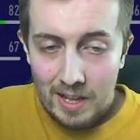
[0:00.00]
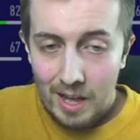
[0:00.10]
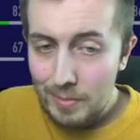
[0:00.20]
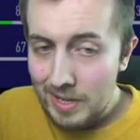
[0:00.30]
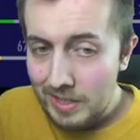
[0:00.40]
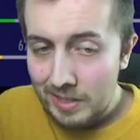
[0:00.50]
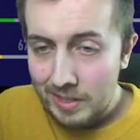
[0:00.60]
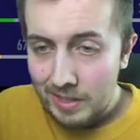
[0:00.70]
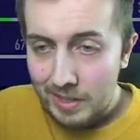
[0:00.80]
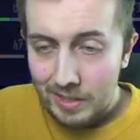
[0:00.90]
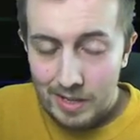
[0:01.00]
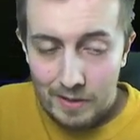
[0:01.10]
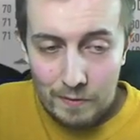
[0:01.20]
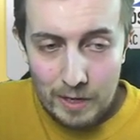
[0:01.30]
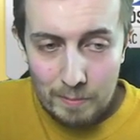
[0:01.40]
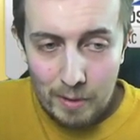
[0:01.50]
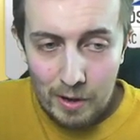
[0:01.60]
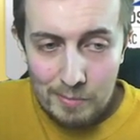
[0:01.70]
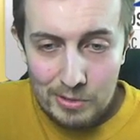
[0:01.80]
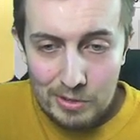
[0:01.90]
I mean, if you compare
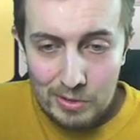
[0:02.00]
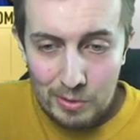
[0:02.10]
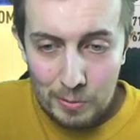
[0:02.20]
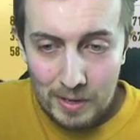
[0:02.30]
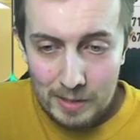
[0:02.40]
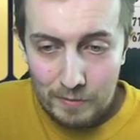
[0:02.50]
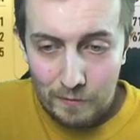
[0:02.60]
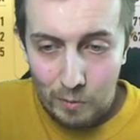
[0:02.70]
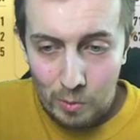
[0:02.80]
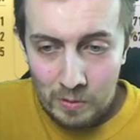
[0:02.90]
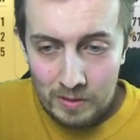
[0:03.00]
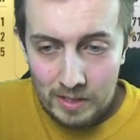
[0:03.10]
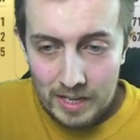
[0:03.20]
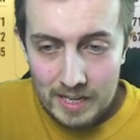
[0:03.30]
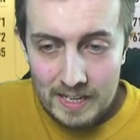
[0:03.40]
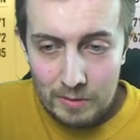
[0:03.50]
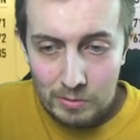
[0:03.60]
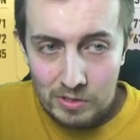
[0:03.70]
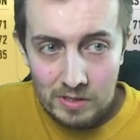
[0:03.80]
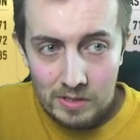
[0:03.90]
him to who he had before in
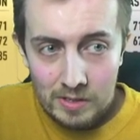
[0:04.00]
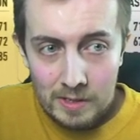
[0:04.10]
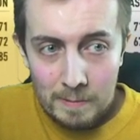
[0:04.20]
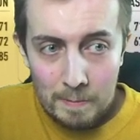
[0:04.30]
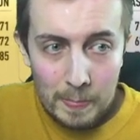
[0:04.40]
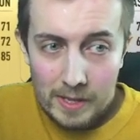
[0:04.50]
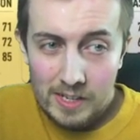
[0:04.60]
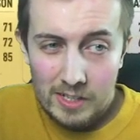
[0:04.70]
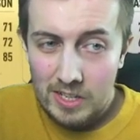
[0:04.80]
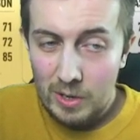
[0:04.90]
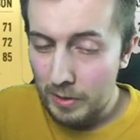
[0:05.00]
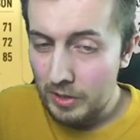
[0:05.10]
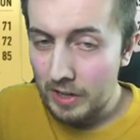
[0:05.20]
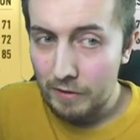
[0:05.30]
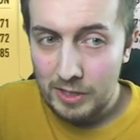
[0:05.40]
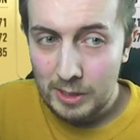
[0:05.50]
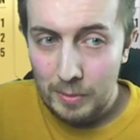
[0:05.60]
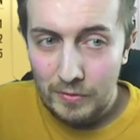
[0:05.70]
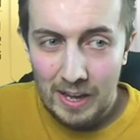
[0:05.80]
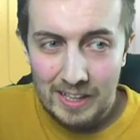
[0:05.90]
Nelson, there's actually not much difference, to be
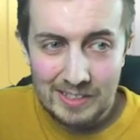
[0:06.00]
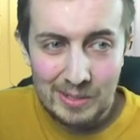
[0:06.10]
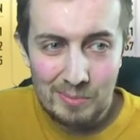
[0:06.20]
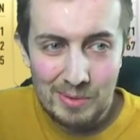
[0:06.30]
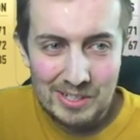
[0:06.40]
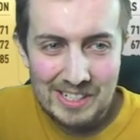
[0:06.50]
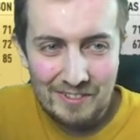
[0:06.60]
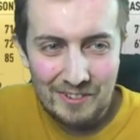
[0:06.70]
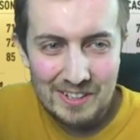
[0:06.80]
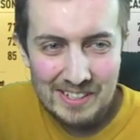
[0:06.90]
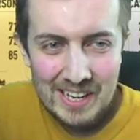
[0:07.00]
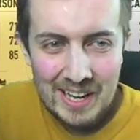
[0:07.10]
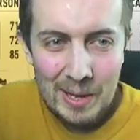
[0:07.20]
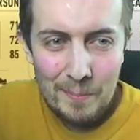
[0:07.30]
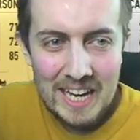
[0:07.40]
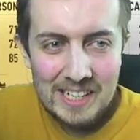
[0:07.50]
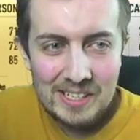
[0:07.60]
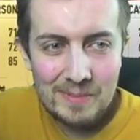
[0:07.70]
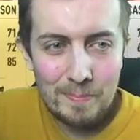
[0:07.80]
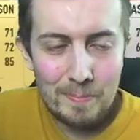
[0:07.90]
fair. There's not much difference. Pace
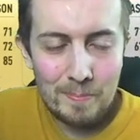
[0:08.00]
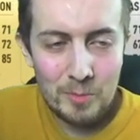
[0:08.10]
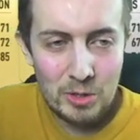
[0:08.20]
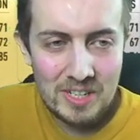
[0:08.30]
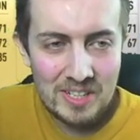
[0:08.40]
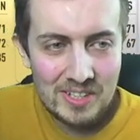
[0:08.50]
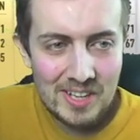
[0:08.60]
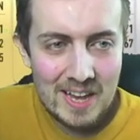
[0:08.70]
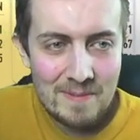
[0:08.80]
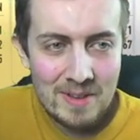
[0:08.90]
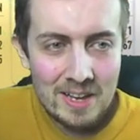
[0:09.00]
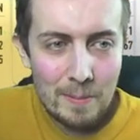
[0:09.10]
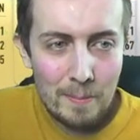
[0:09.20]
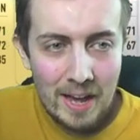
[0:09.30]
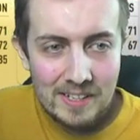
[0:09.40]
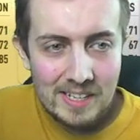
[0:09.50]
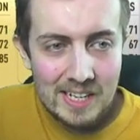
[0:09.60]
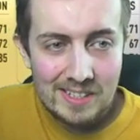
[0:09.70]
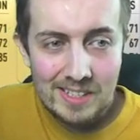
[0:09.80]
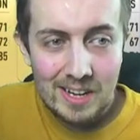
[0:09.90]
and shooting are the same. Passing is
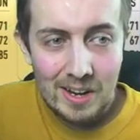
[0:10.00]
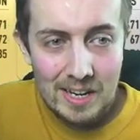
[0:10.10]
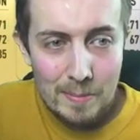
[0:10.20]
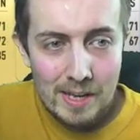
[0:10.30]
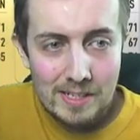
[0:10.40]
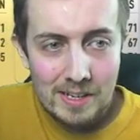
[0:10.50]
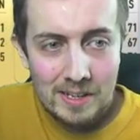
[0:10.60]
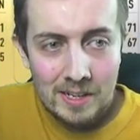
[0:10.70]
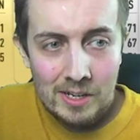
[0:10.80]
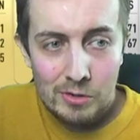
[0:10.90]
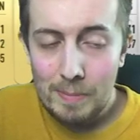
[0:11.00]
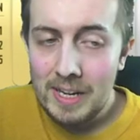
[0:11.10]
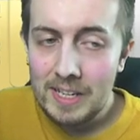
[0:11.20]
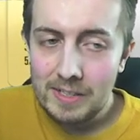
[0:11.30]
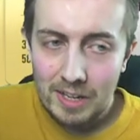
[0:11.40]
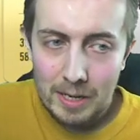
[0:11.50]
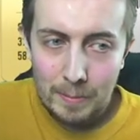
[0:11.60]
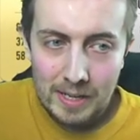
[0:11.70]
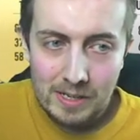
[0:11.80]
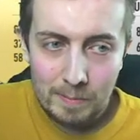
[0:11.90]
slightly better. Dribbling is slightly
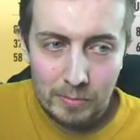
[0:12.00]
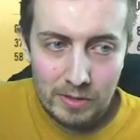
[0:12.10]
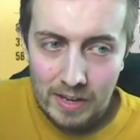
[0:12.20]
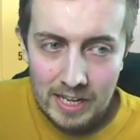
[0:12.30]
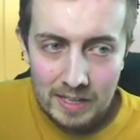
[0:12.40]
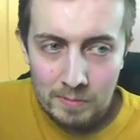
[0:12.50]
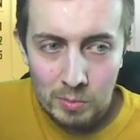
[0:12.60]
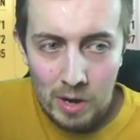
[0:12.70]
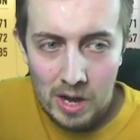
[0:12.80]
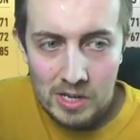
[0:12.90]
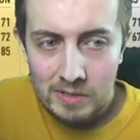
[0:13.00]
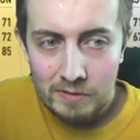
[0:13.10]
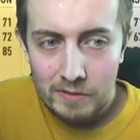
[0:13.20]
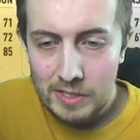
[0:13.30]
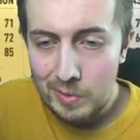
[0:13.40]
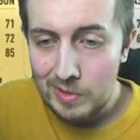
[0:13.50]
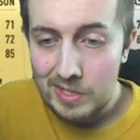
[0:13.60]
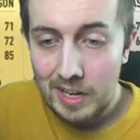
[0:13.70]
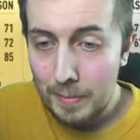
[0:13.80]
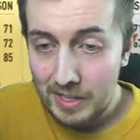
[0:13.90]
better. Defending's worse. And physical is
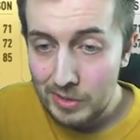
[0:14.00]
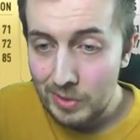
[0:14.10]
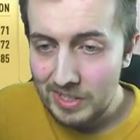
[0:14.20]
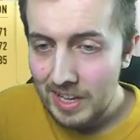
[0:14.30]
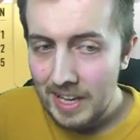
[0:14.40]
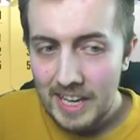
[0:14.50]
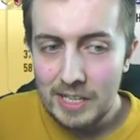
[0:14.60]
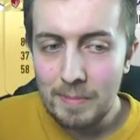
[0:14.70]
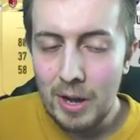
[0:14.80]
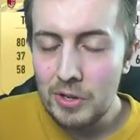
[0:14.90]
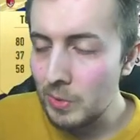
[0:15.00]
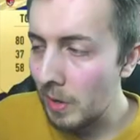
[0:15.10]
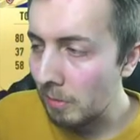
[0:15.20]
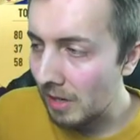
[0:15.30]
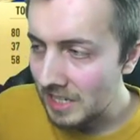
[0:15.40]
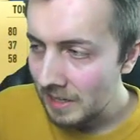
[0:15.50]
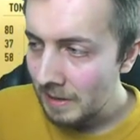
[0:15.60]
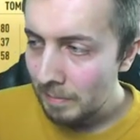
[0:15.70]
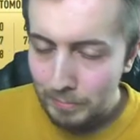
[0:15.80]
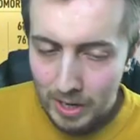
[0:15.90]
slightly better. So he's, he's a marginal upgrade,
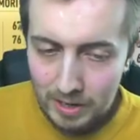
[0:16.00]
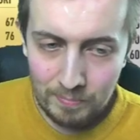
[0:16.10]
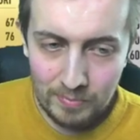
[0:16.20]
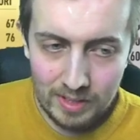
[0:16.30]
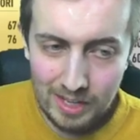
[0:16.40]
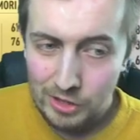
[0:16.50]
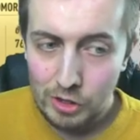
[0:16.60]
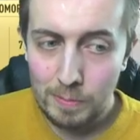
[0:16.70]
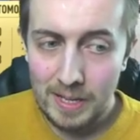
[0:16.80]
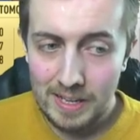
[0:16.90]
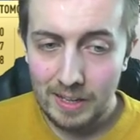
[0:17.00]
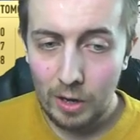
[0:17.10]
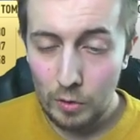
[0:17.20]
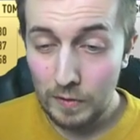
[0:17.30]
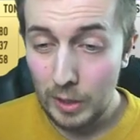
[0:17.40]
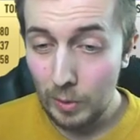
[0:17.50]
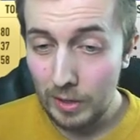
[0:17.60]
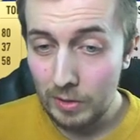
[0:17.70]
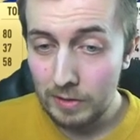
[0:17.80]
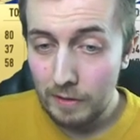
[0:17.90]
but he should be hopefully quite
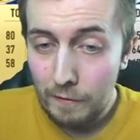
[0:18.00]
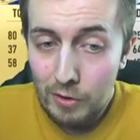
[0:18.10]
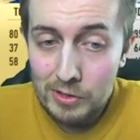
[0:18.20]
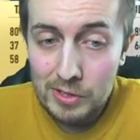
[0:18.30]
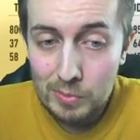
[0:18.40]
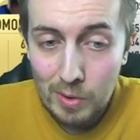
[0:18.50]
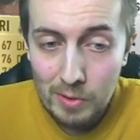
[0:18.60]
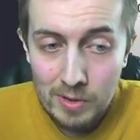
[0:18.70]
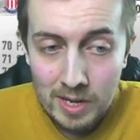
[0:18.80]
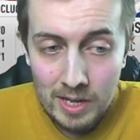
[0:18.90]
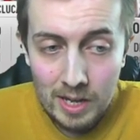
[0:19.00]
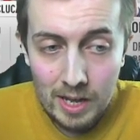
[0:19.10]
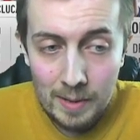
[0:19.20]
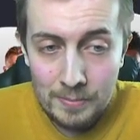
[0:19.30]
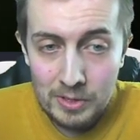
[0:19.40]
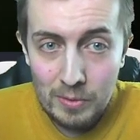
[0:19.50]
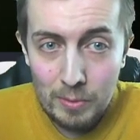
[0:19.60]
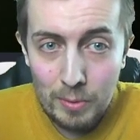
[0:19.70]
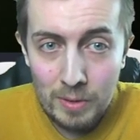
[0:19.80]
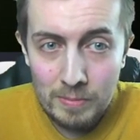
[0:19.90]
good for us as well. Um, so we'll
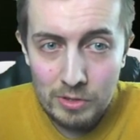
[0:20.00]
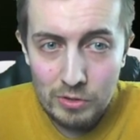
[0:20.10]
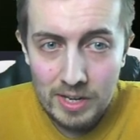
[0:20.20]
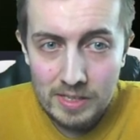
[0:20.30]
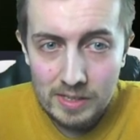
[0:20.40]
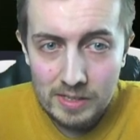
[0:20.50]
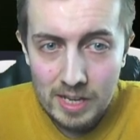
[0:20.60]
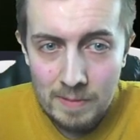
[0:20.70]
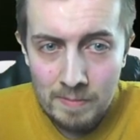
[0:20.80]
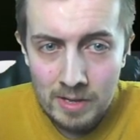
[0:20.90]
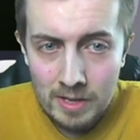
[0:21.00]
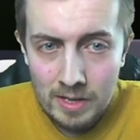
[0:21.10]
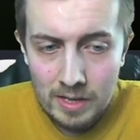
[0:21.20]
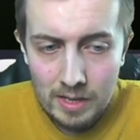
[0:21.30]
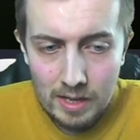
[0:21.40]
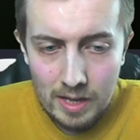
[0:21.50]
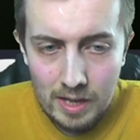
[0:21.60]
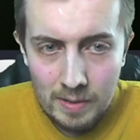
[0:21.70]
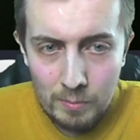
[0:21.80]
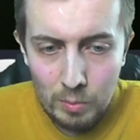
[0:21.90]
put him straight into the team.
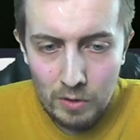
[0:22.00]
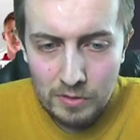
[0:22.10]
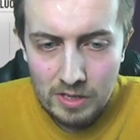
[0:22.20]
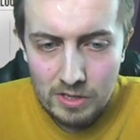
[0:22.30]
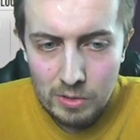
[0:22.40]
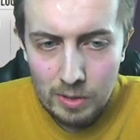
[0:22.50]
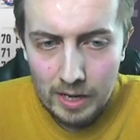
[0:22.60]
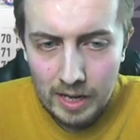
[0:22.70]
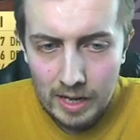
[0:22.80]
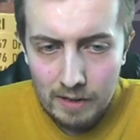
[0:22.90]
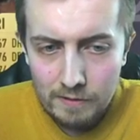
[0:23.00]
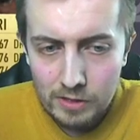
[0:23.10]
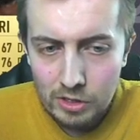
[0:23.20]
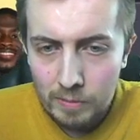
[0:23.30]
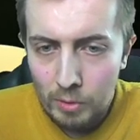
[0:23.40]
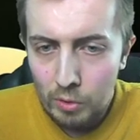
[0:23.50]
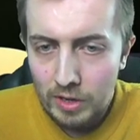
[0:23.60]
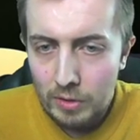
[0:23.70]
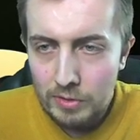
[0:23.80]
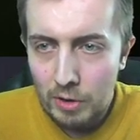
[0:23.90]
Um, we obviously do have Tomori,
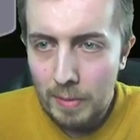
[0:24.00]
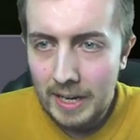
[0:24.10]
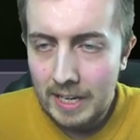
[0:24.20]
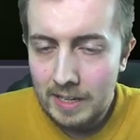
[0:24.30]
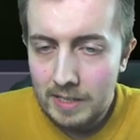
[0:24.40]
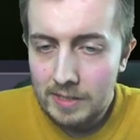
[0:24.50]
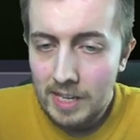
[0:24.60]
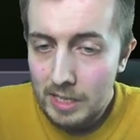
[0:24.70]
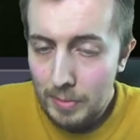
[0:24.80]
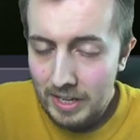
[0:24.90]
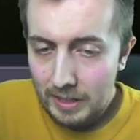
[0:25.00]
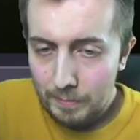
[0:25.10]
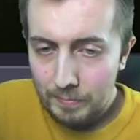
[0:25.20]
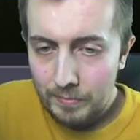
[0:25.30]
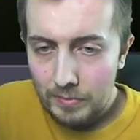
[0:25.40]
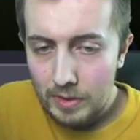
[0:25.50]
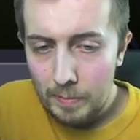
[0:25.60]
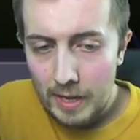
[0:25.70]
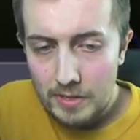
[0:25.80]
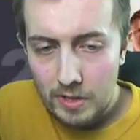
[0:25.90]
who's going back in at centre-back, the
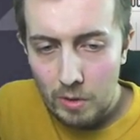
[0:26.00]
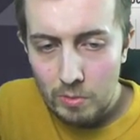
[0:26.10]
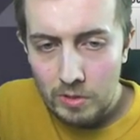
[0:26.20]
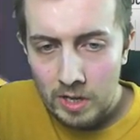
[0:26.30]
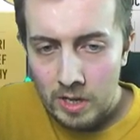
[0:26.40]
base gold.